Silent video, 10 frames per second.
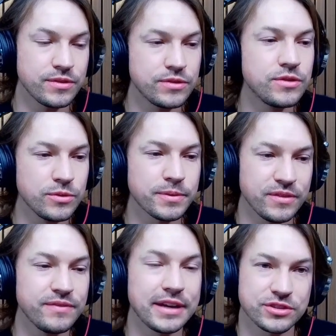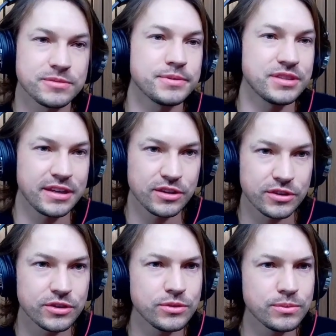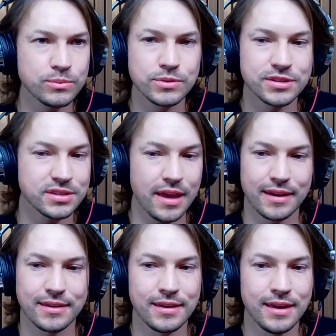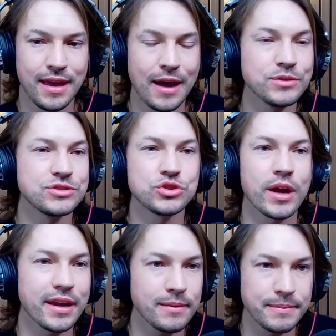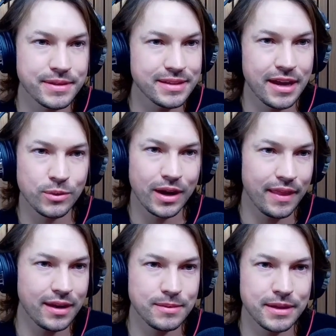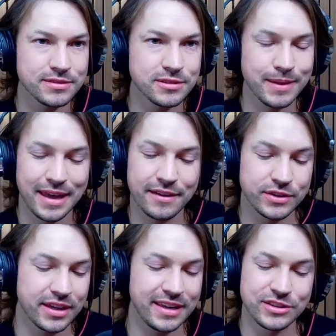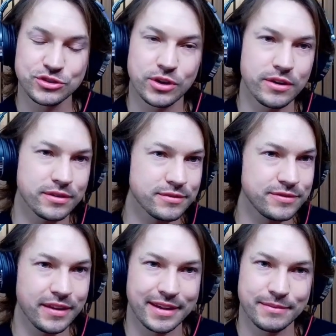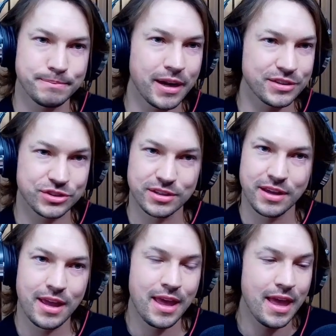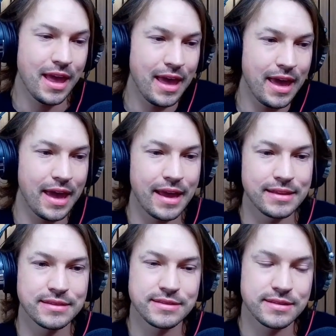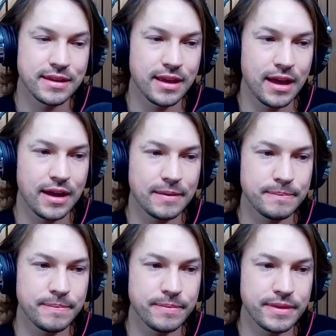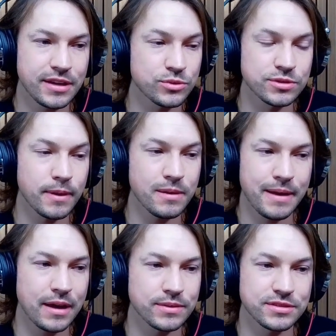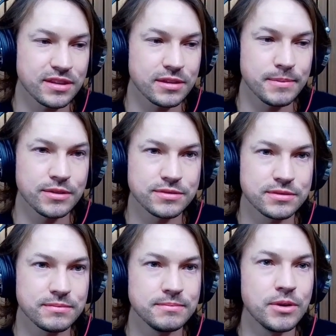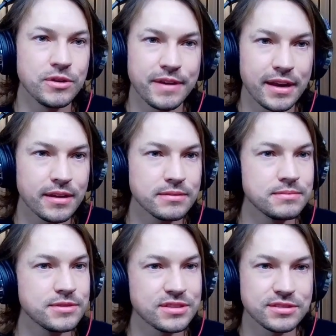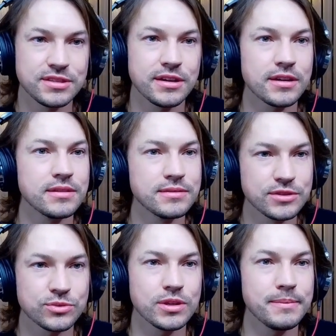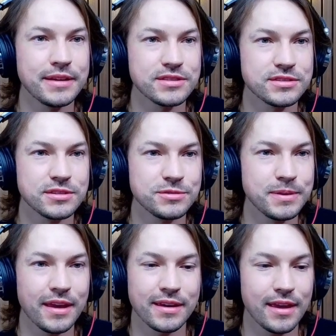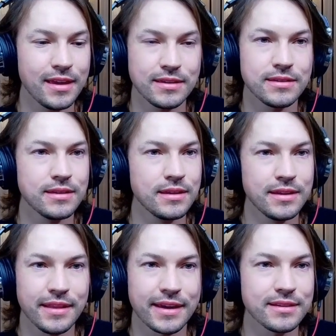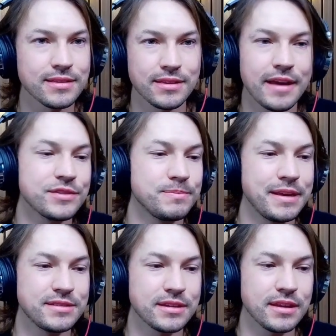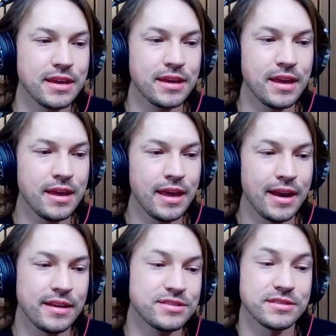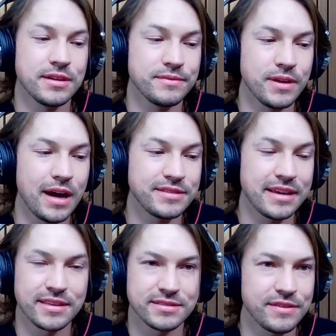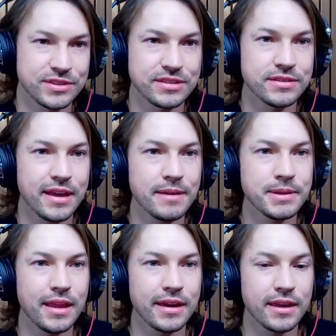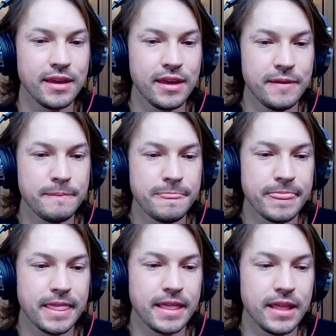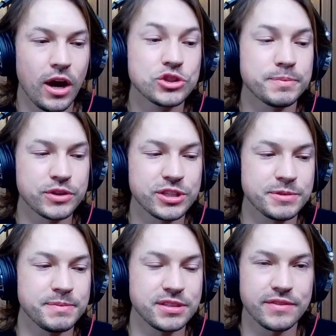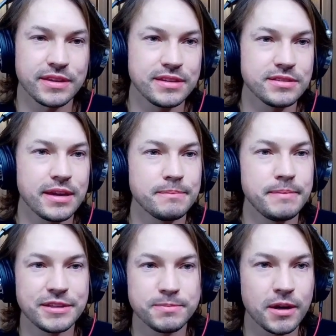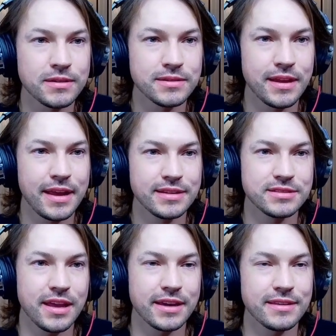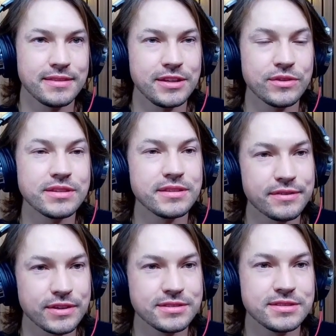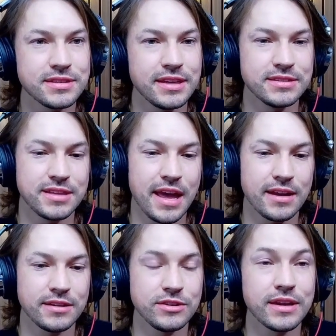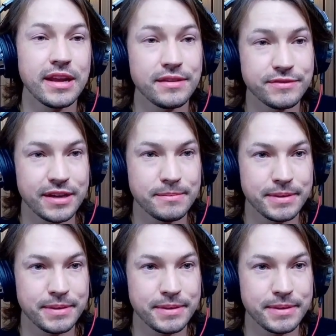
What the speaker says: two investors in particular who were just like, I was dreading. I remember the day writing that email to him, like every keystroke felt like a punch. And they just responded back with just like the most motivated, sincere, sweet message. Just be like, hey, like life's basically, and I take this every single day, but like, entrepreneurship specifically is like baseball. And it's like the only difference is that you get infinite